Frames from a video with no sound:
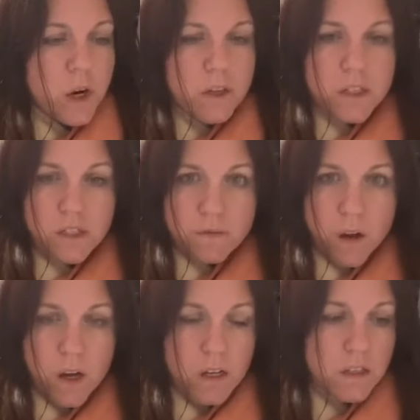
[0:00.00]
Darkness
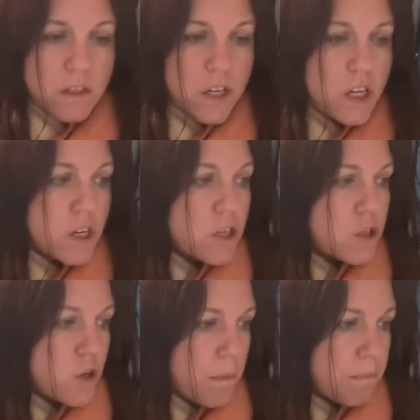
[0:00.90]
falls.
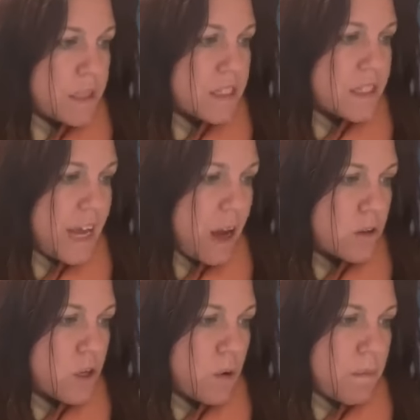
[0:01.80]
Trumpets
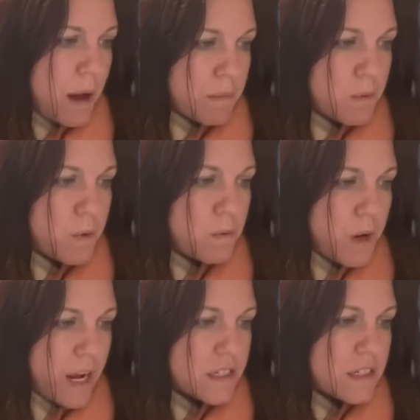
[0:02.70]
sound. Obama will
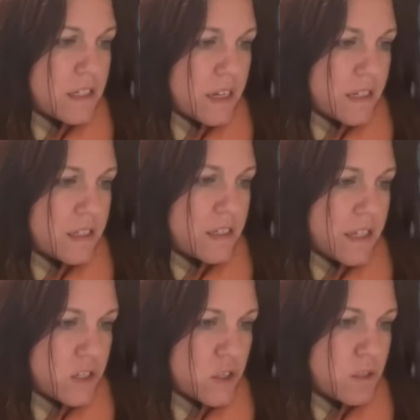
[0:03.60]
rise and
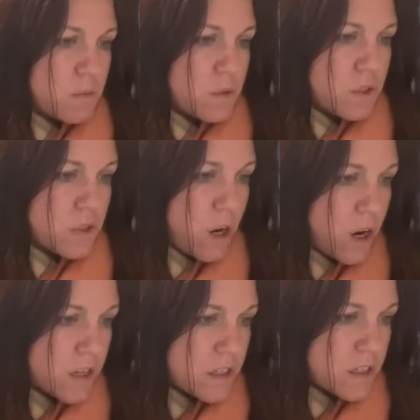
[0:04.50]
desolation will
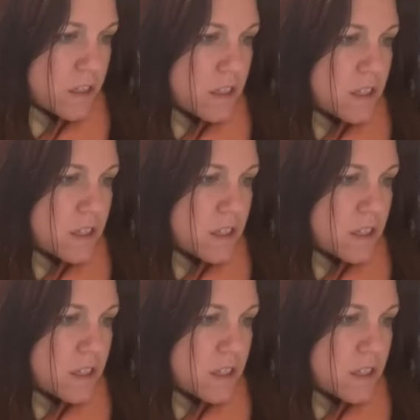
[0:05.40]
start.